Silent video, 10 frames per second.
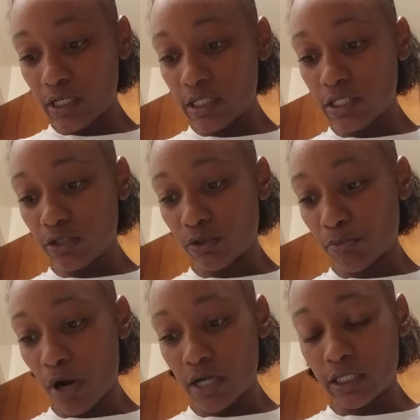until the
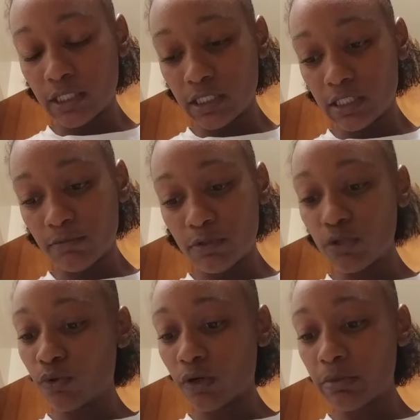product is
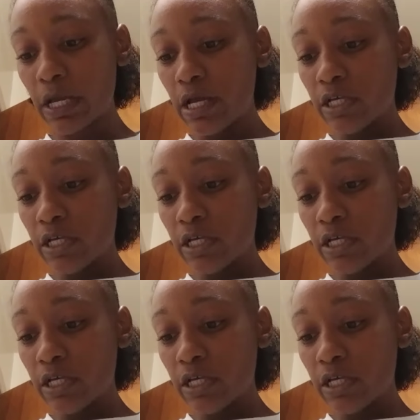absorbed.